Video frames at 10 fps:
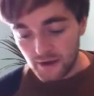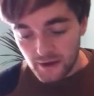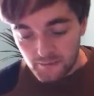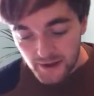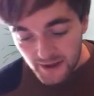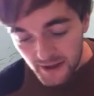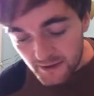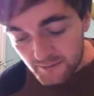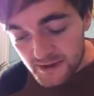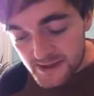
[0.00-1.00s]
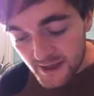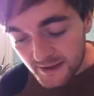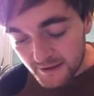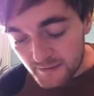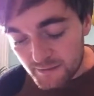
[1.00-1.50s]
and then we
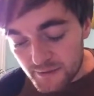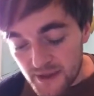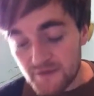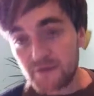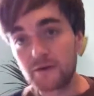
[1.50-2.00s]
take a brief